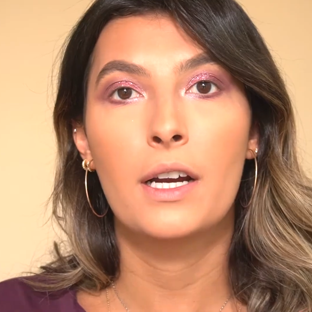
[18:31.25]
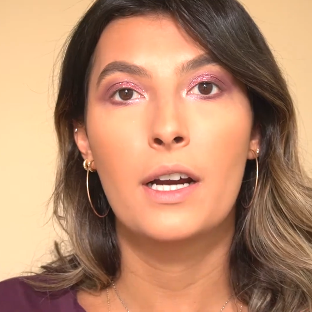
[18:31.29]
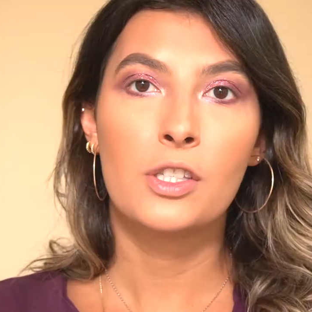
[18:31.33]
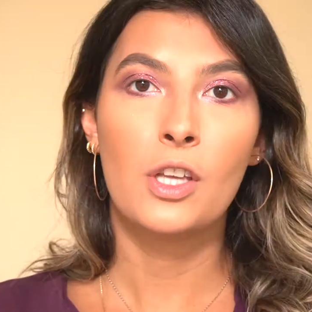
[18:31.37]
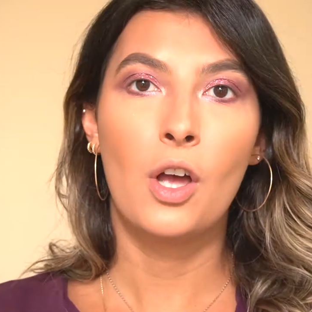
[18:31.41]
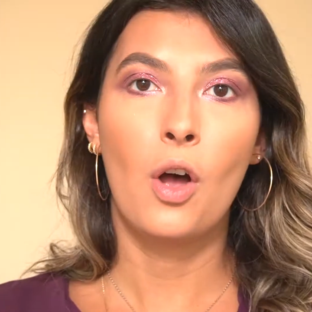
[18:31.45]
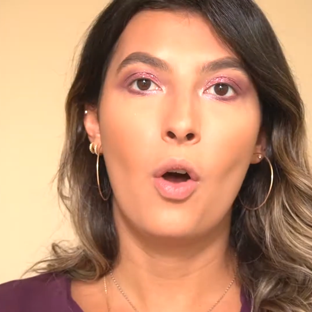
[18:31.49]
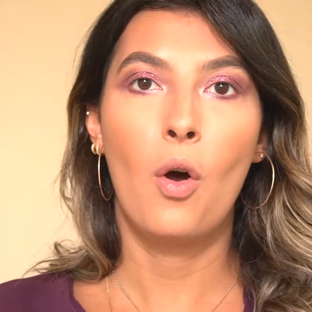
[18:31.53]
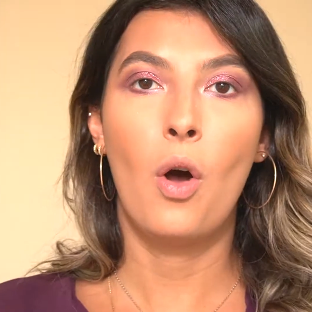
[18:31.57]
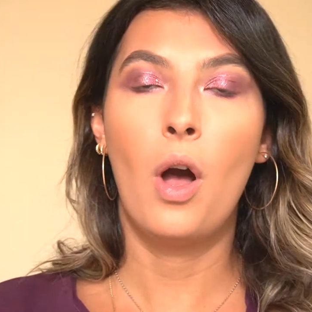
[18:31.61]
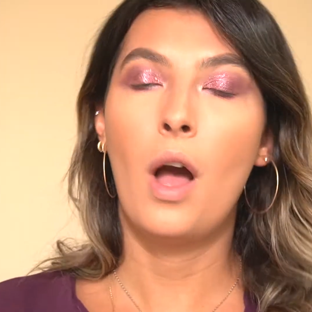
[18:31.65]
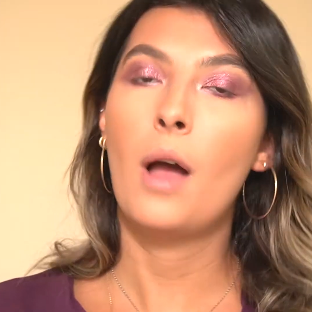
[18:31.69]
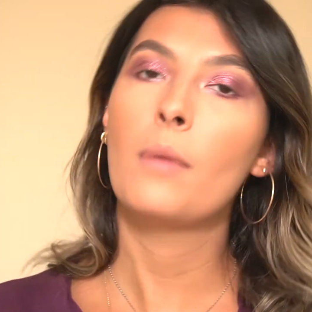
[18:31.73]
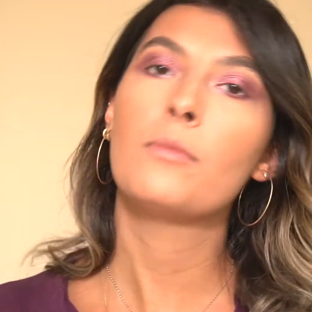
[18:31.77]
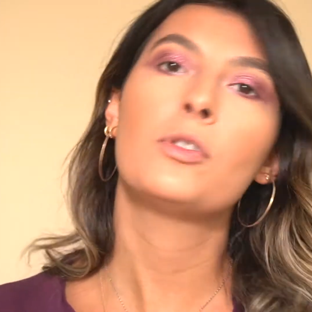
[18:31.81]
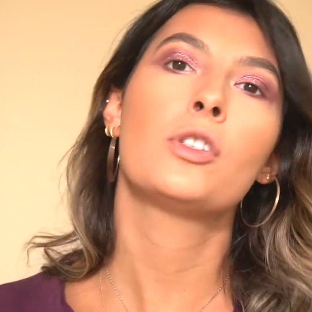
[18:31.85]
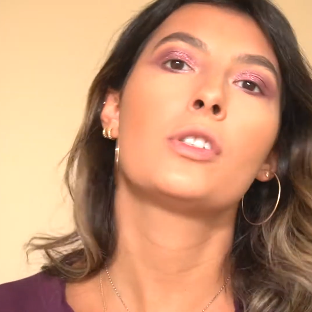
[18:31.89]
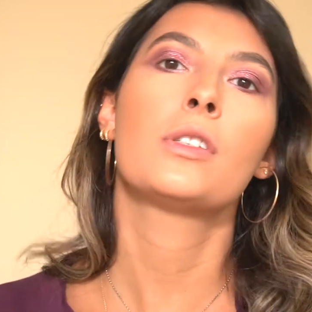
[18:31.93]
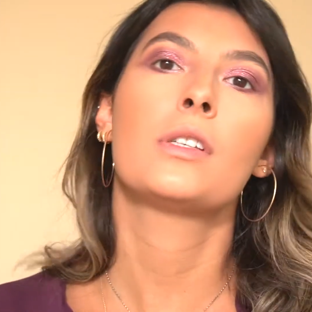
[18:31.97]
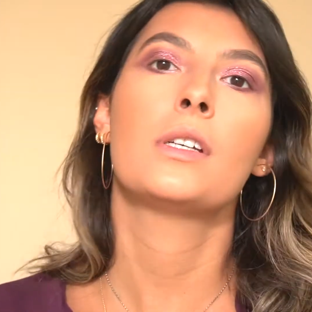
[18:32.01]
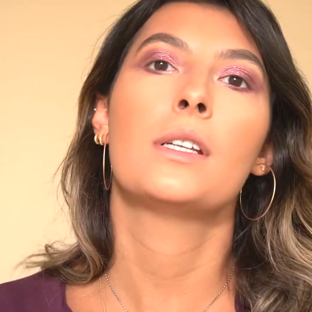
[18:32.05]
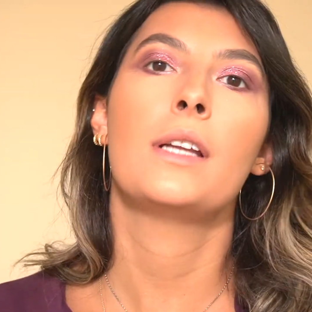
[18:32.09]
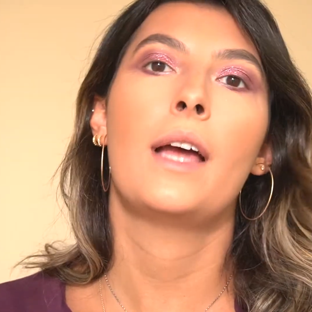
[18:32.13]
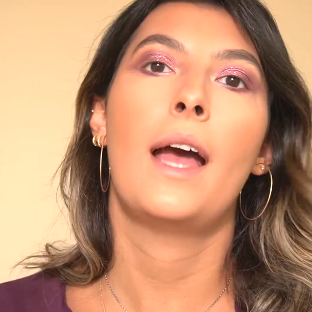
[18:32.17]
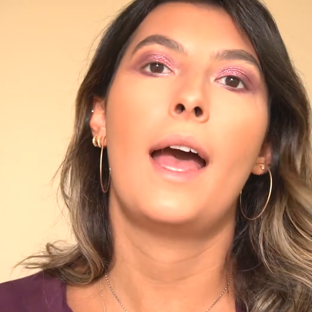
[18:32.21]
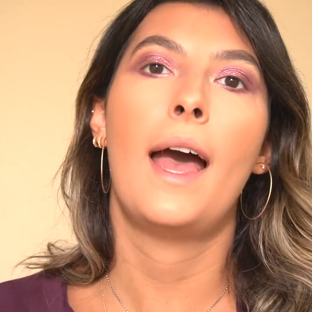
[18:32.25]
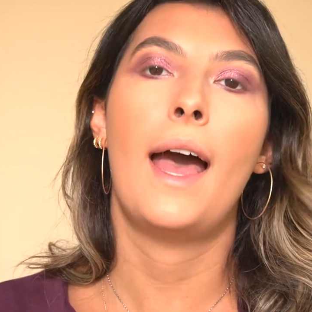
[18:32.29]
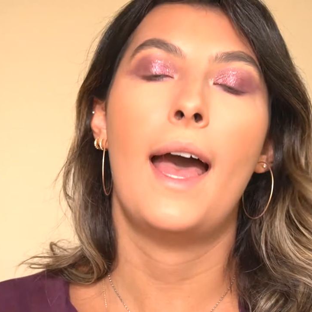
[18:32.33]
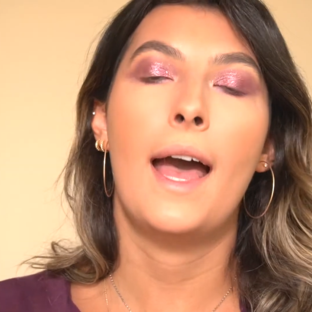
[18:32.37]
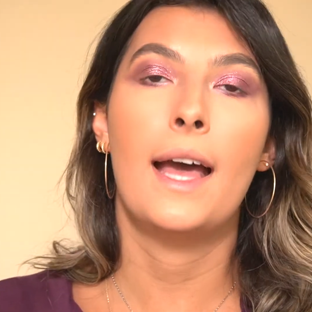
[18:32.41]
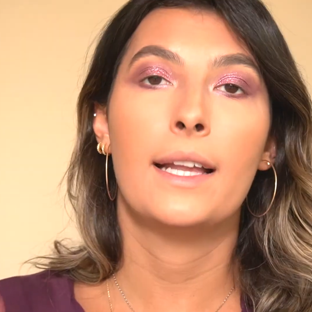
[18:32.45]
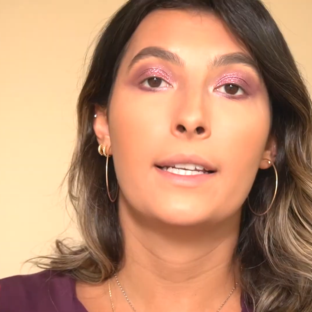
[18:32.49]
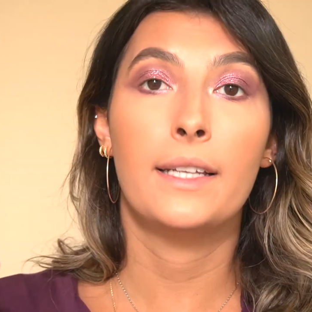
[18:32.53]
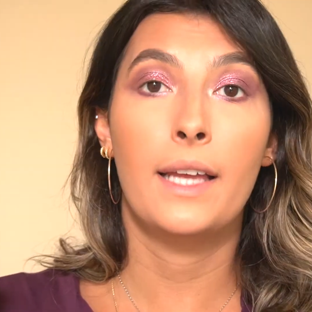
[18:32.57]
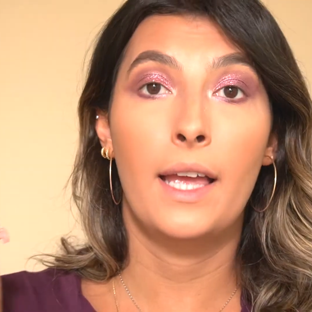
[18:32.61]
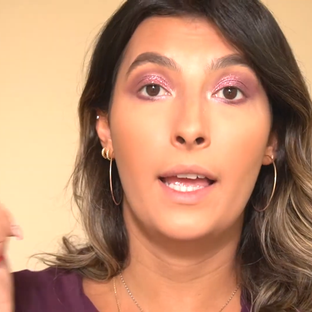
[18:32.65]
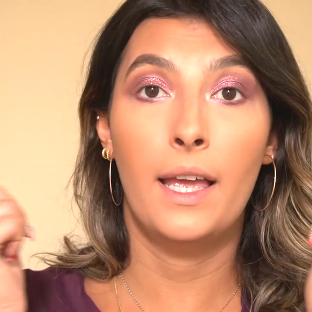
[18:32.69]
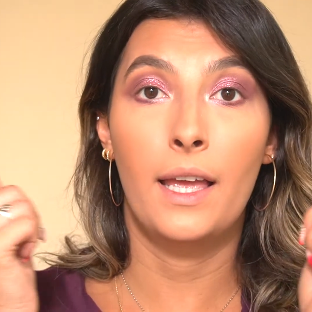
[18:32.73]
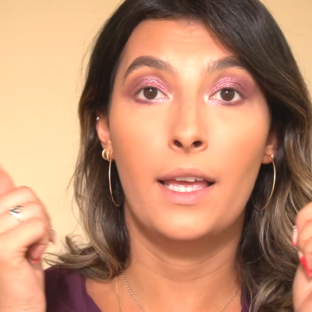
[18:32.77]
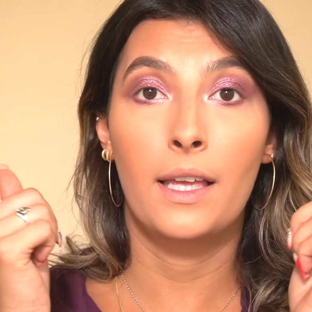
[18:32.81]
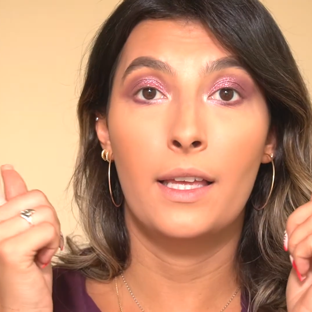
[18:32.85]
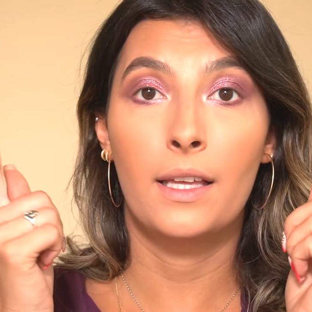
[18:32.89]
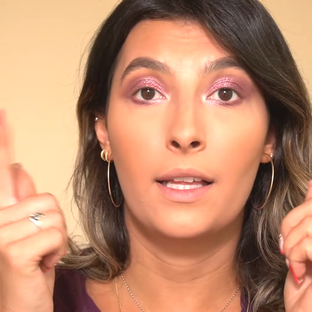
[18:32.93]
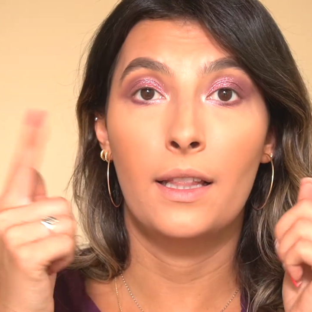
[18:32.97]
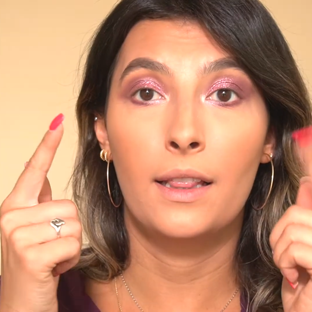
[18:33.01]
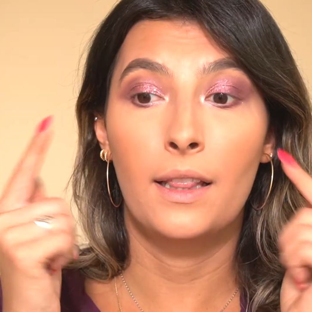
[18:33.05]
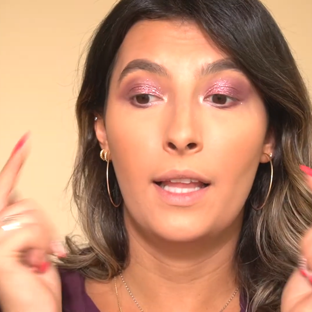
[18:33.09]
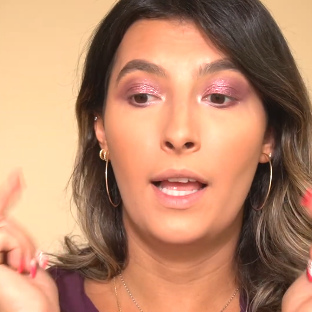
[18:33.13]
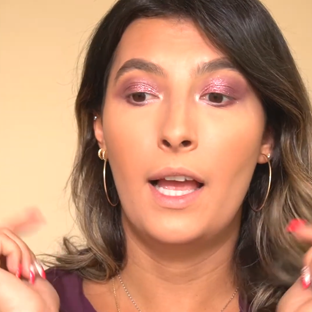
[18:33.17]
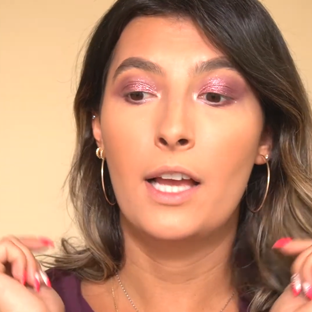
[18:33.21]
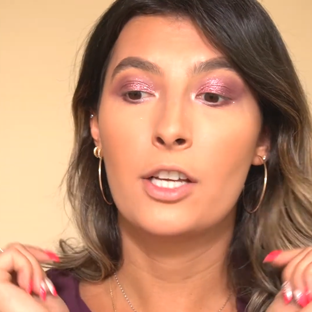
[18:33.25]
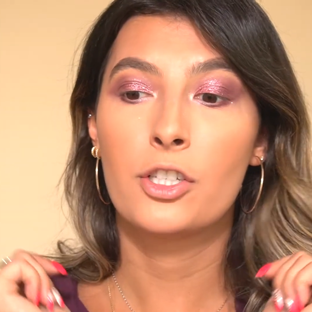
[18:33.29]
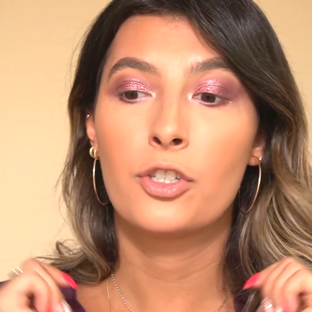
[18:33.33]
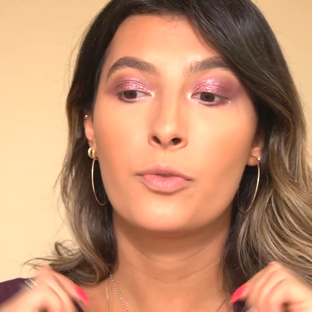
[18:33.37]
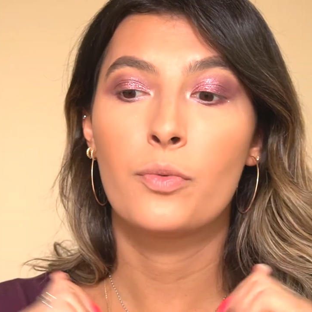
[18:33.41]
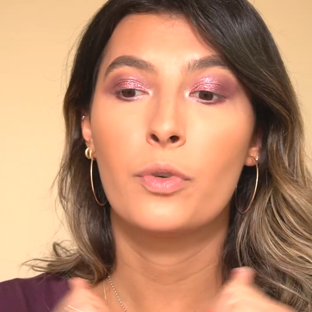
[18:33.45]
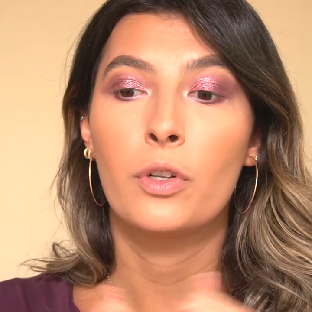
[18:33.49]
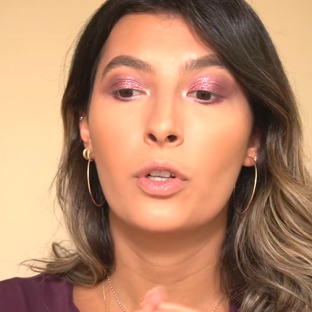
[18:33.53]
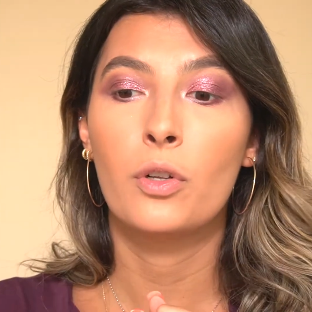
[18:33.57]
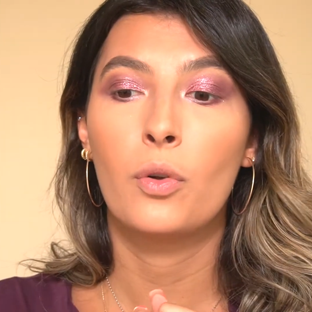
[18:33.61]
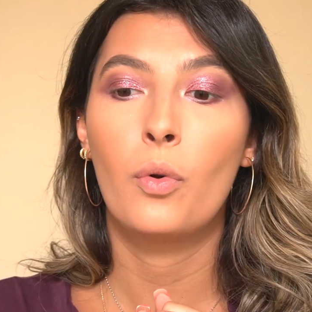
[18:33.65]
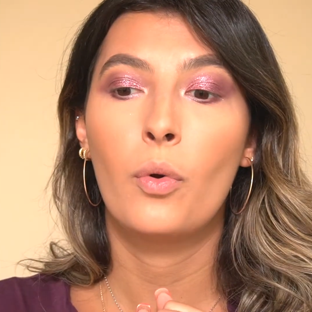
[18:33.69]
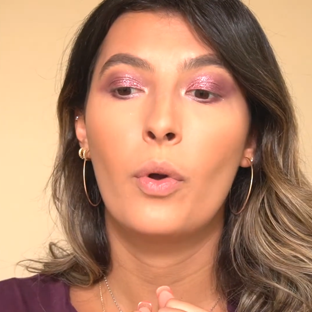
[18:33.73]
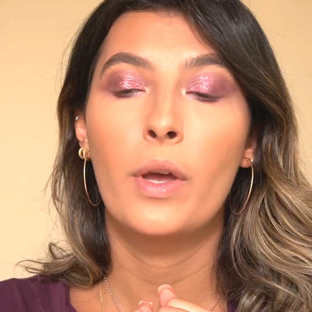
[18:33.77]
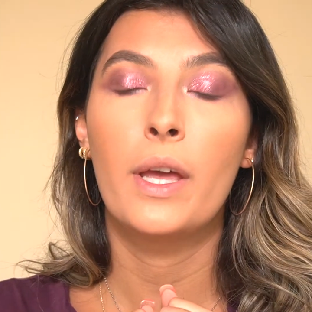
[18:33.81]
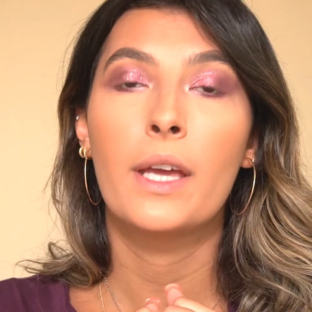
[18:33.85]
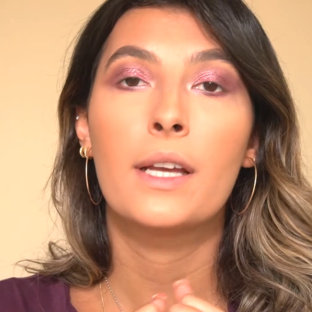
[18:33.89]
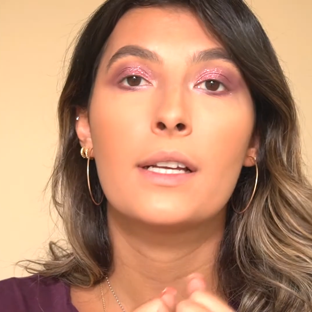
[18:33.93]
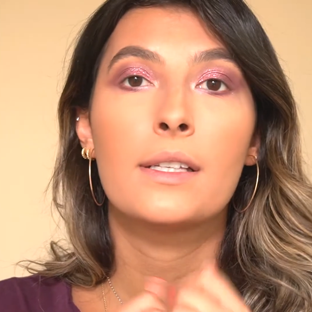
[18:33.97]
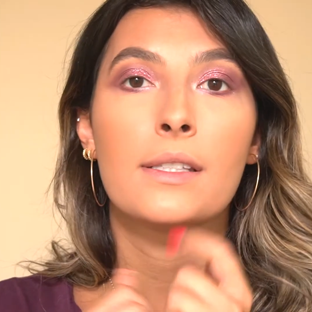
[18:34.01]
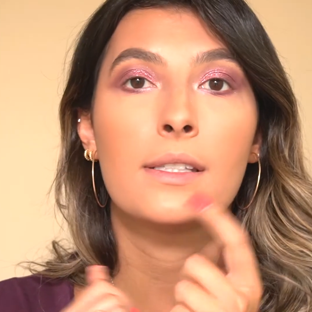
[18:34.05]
So I'm just gonna add a lash real quick,